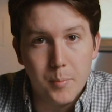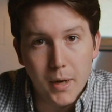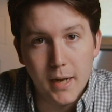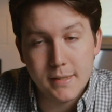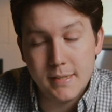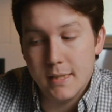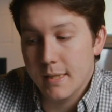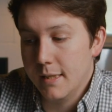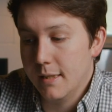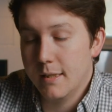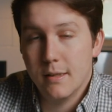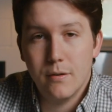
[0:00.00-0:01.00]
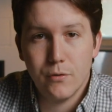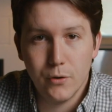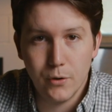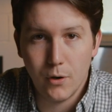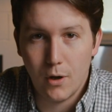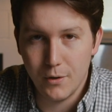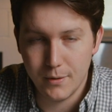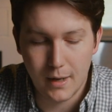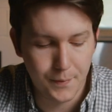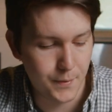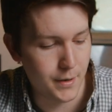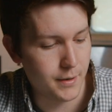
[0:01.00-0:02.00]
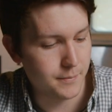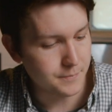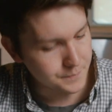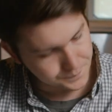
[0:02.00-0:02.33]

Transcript: But for you, all you out there,